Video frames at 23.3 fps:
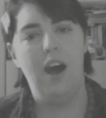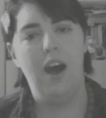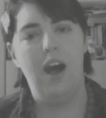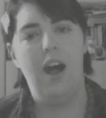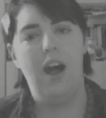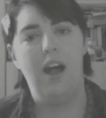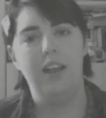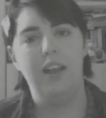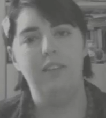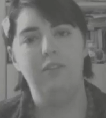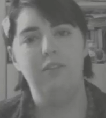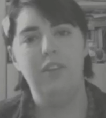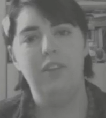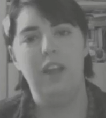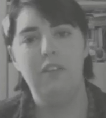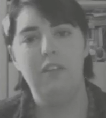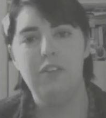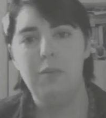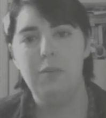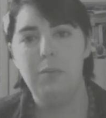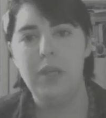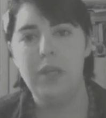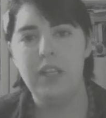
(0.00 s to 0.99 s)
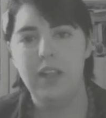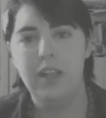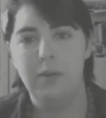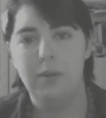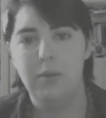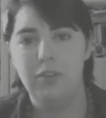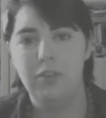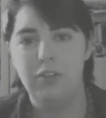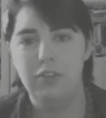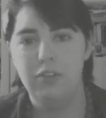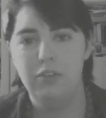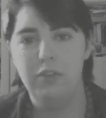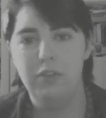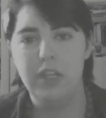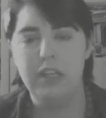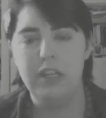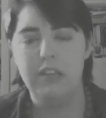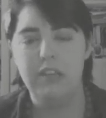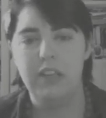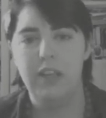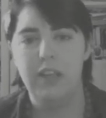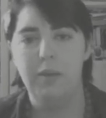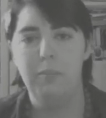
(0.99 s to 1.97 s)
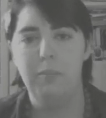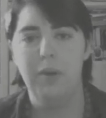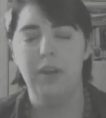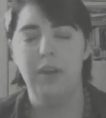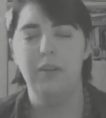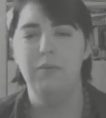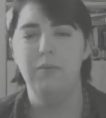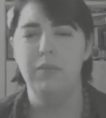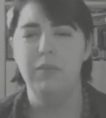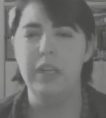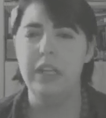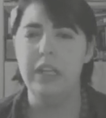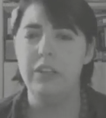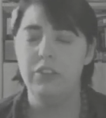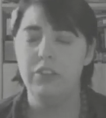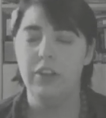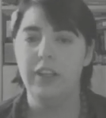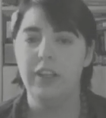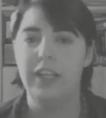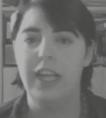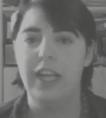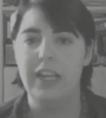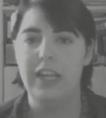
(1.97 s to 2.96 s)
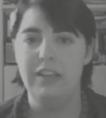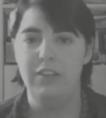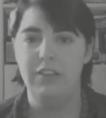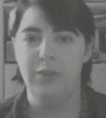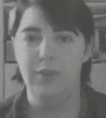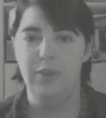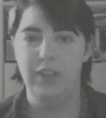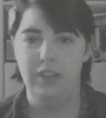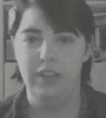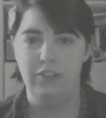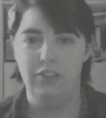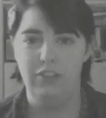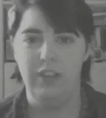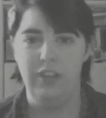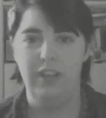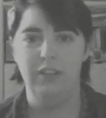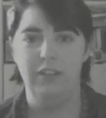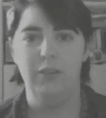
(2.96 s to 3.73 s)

I've never been that much of a reader, but I'm really trying to get into it this year.